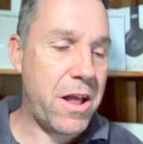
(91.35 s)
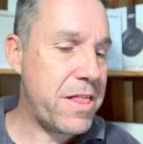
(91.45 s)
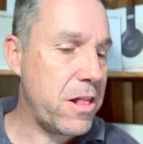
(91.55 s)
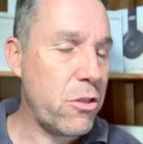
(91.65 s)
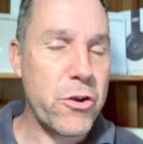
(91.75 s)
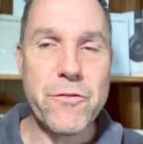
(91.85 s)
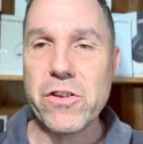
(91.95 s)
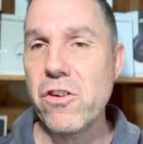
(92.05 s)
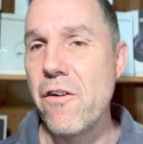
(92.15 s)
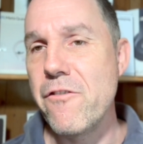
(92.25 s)
Uh, a lot of
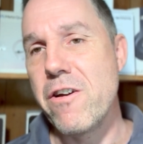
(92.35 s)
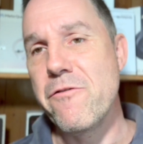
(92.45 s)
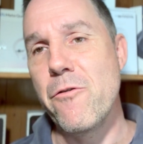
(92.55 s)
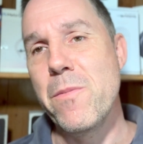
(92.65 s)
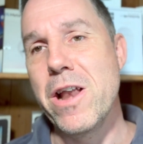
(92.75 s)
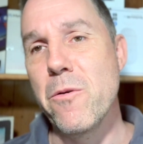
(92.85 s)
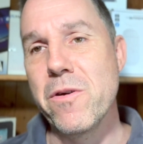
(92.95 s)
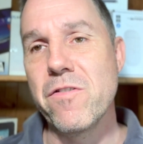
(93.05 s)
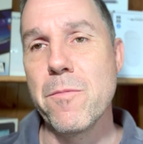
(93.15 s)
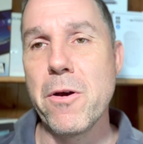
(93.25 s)
us are very familiar
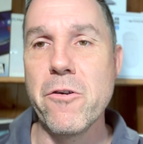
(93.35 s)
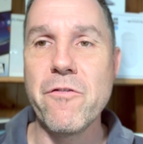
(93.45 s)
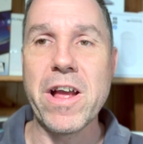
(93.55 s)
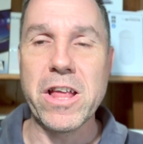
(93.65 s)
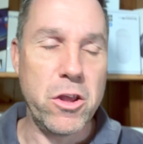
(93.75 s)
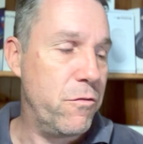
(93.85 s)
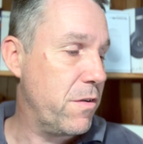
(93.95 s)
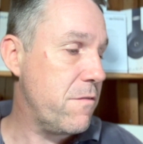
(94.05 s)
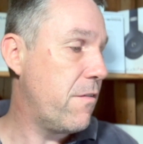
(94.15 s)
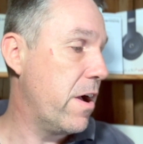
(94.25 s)
with the Baofeng
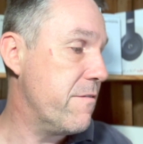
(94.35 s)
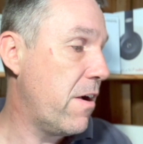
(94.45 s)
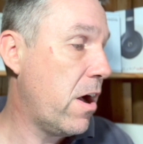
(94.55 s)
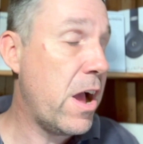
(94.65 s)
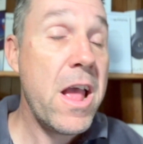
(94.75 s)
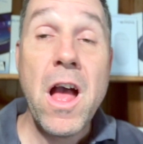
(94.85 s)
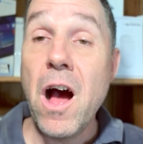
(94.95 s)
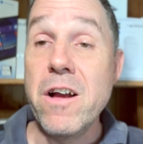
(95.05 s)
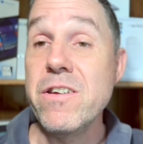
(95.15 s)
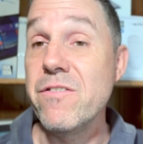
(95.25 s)

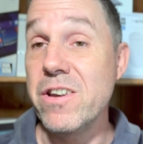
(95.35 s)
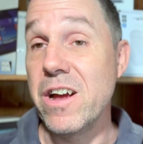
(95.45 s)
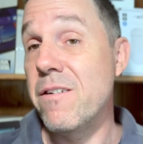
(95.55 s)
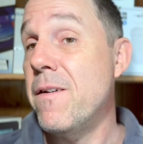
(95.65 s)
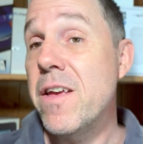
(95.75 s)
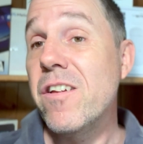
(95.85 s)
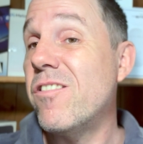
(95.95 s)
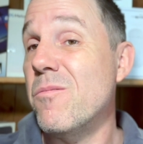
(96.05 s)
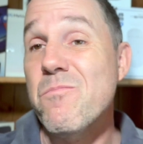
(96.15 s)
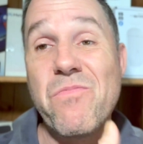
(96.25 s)
UV5R. I've even done
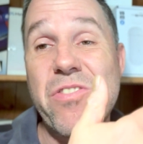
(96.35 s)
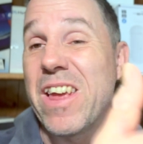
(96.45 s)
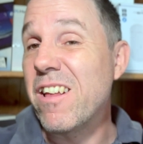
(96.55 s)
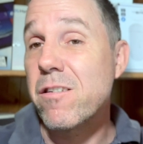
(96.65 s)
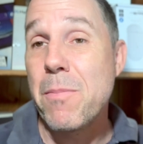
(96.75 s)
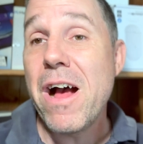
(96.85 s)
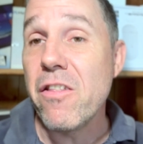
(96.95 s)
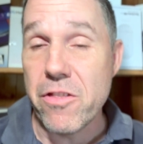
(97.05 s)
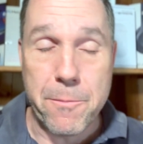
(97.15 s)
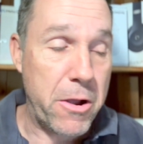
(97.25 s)
some things
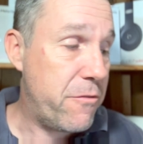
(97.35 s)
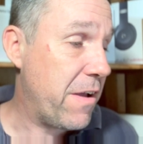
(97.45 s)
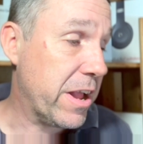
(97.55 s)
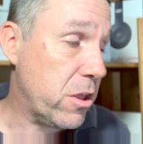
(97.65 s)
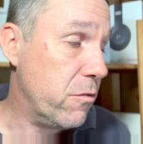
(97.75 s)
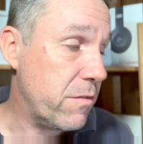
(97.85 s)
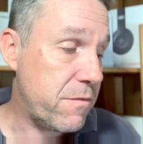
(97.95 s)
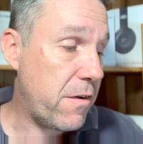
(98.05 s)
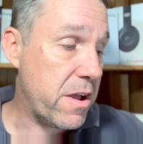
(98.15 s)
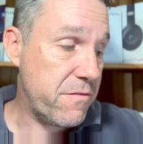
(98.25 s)
about the Baofeng
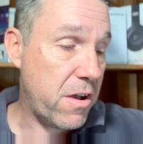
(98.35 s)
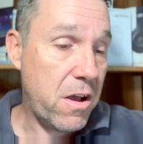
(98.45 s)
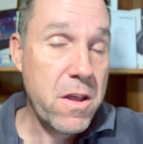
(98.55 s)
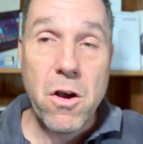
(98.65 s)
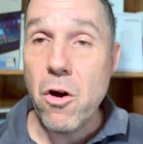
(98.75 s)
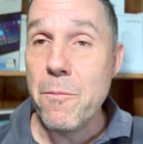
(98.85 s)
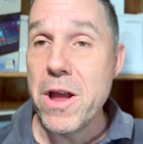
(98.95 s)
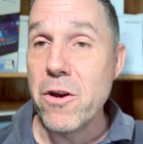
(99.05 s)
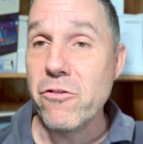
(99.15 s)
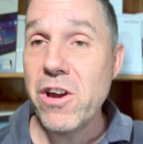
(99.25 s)
UV5R on
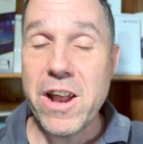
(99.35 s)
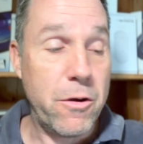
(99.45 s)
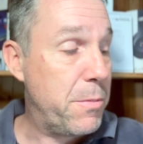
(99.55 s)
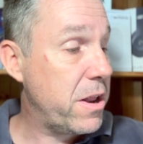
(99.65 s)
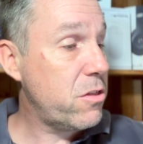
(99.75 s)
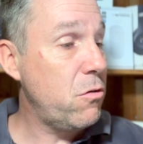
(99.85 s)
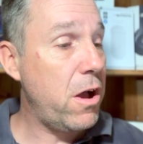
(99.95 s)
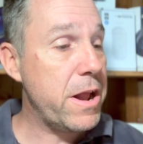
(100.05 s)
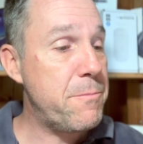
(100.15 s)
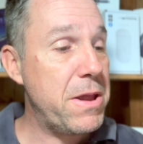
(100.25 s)
my own channel, but I
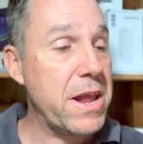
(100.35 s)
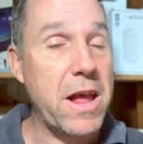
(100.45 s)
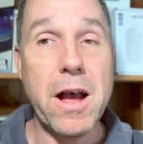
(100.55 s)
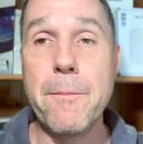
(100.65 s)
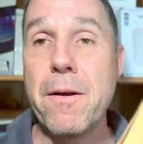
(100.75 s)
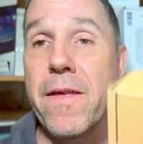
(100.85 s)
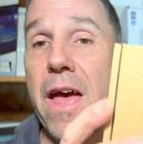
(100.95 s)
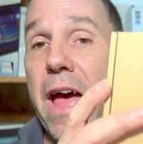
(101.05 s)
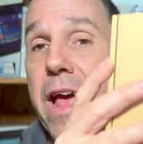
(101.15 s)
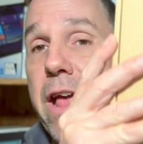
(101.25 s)
thought I'd pick up
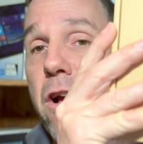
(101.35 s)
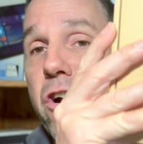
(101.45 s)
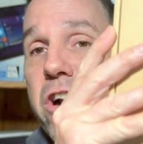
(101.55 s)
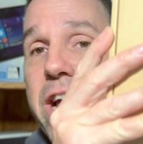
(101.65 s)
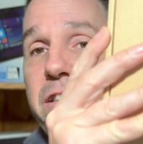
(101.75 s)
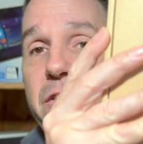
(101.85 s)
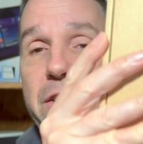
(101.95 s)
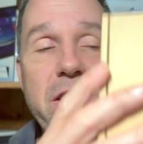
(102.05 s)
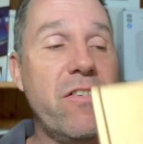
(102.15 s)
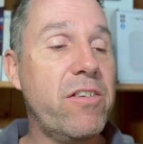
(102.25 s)
a
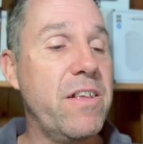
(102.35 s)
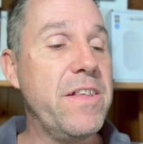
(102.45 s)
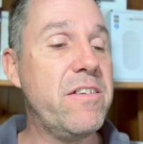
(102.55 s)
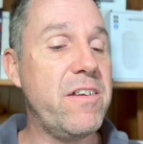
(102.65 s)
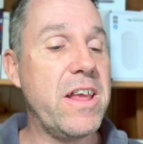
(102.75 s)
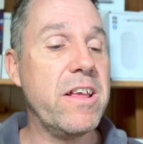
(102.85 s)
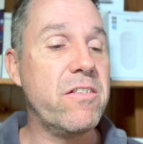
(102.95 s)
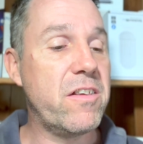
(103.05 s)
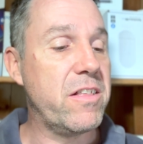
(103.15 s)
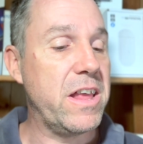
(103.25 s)
Retevis, and this
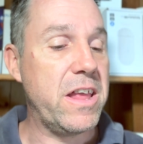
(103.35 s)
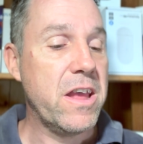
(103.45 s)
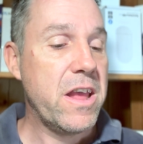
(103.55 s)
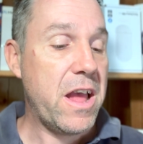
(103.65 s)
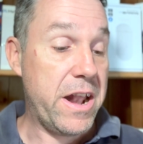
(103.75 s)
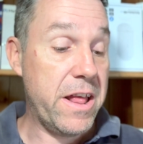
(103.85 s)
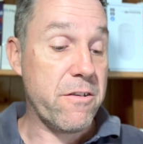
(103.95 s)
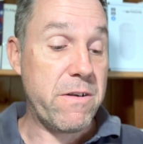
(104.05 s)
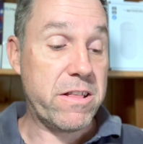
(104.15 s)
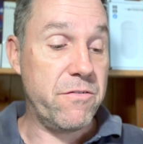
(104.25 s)
is the,
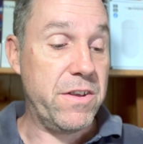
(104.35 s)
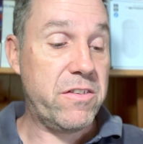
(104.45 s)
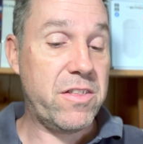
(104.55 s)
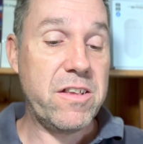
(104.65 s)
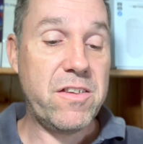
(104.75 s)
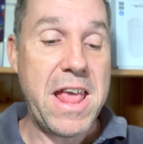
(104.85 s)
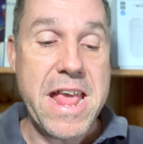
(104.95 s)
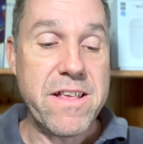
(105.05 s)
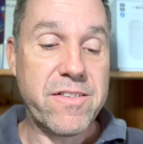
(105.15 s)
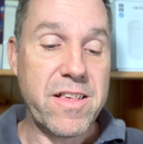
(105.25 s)
another Retevis, this
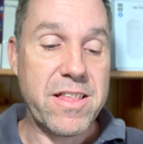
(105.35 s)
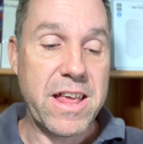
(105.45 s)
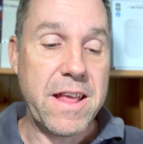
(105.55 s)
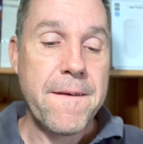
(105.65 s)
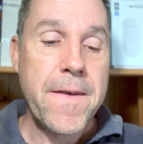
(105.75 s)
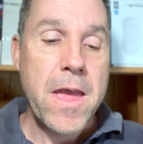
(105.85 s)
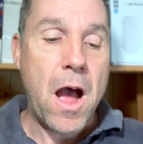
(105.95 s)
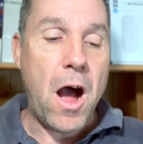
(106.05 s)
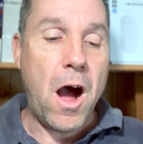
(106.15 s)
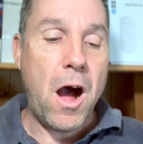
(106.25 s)
is the
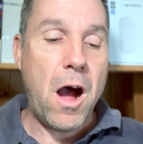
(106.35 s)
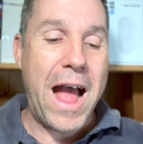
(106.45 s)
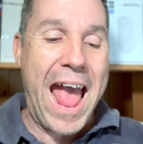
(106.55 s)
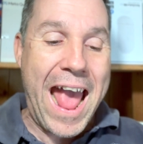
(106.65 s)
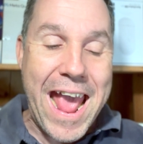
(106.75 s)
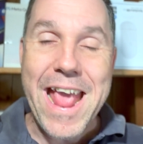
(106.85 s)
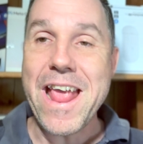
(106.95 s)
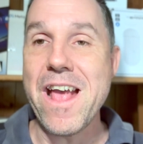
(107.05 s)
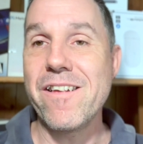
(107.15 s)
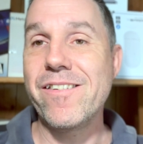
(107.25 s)

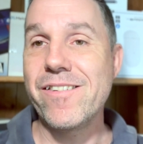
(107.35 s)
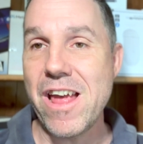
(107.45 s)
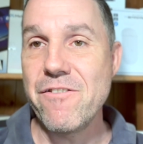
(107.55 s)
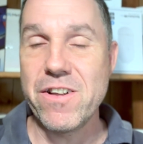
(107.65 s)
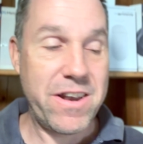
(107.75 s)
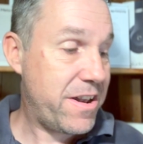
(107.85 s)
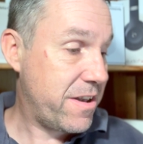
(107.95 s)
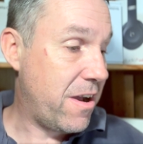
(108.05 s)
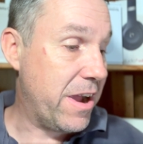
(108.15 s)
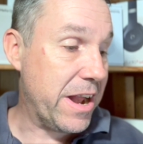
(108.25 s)

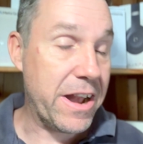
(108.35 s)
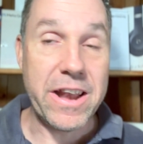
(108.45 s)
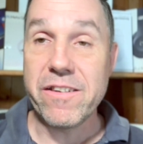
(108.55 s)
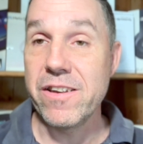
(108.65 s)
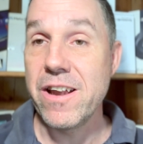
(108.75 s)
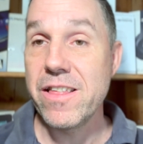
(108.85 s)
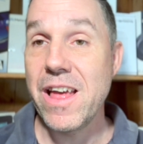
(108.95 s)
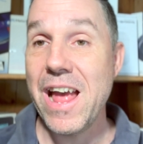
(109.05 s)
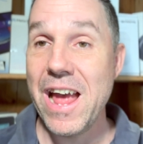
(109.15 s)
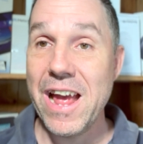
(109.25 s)
RA79, and it's
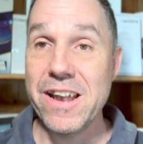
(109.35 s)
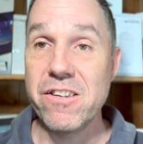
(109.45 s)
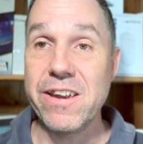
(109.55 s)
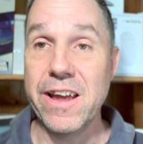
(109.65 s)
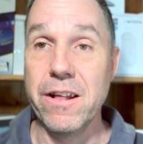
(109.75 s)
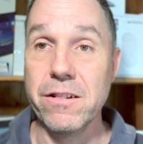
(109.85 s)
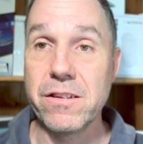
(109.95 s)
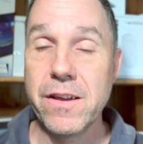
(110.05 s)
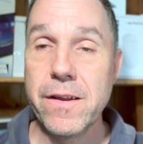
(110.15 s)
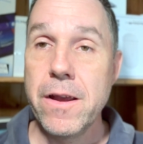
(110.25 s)
another
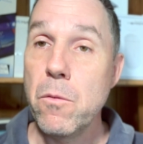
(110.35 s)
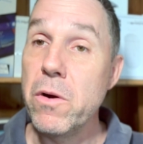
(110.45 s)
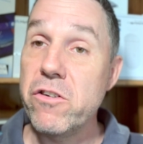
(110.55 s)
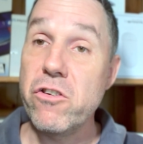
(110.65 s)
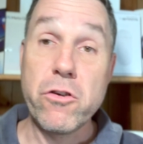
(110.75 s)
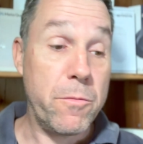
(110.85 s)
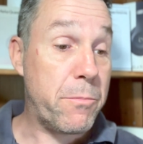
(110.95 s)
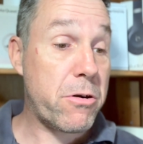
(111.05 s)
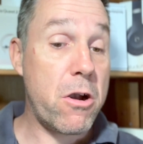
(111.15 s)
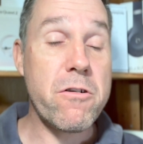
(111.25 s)
handheld which you can
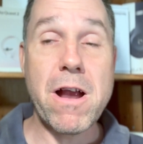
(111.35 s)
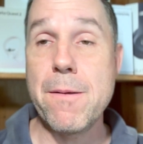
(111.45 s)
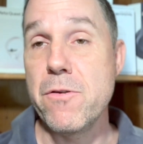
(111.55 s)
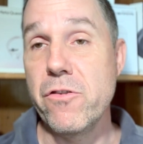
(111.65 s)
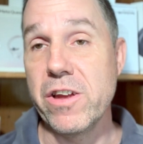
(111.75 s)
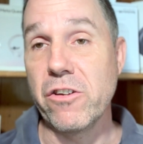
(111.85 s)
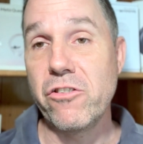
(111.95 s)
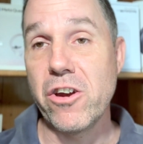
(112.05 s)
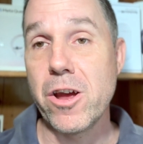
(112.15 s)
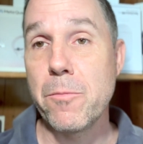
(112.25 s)
program using
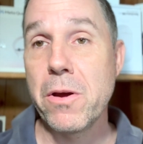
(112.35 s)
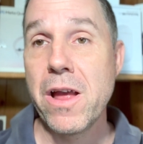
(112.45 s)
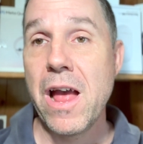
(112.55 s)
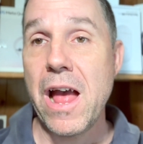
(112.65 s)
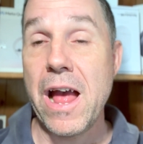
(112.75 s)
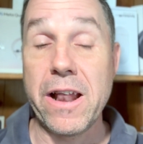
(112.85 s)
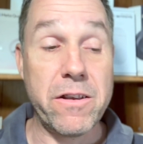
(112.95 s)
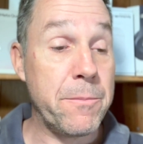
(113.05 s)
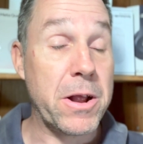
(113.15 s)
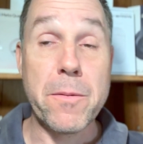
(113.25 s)
Chirp
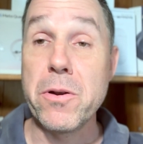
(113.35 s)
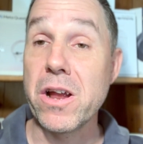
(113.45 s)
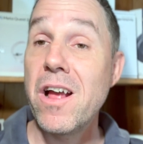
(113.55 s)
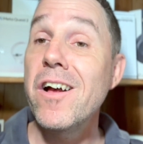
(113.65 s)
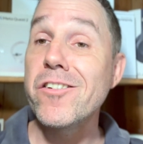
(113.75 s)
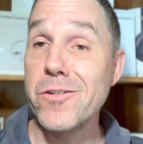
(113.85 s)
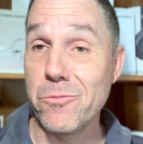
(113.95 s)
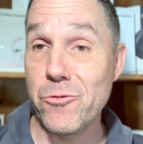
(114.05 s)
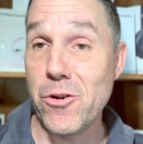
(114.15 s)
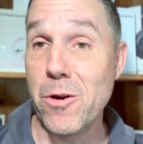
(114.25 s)
and I'm going to put a
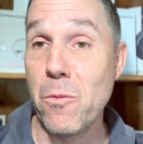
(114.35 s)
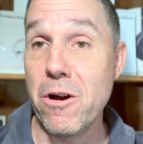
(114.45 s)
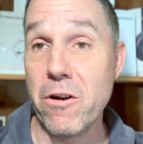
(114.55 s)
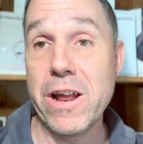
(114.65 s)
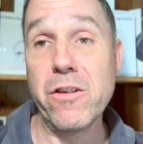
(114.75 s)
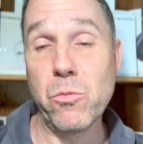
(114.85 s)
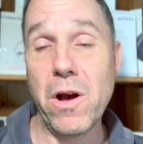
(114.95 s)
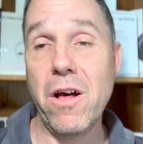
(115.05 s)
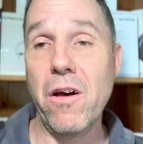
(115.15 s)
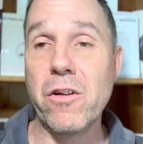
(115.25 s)
custom firmware on it as
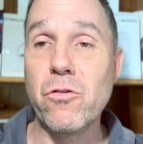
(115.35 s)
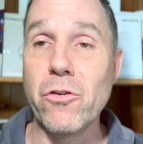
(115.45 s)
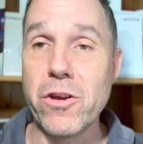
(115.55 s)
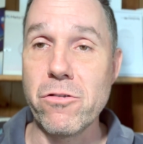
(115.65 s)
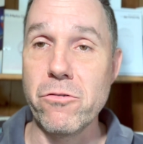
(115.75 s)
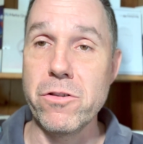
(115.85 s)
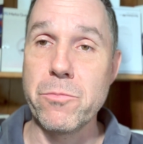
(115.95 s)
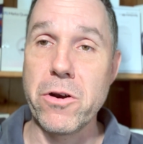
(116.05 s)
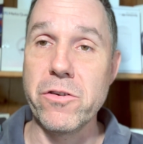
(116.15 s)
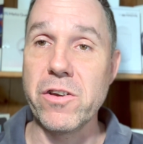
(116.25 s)
well. I'll talk you through the
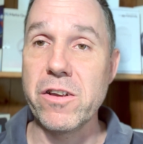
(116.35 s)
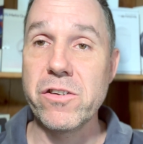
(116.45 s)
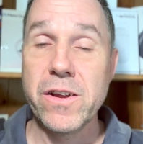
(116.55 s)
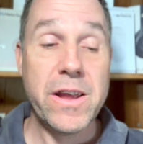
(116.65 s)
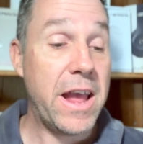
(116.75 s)
process.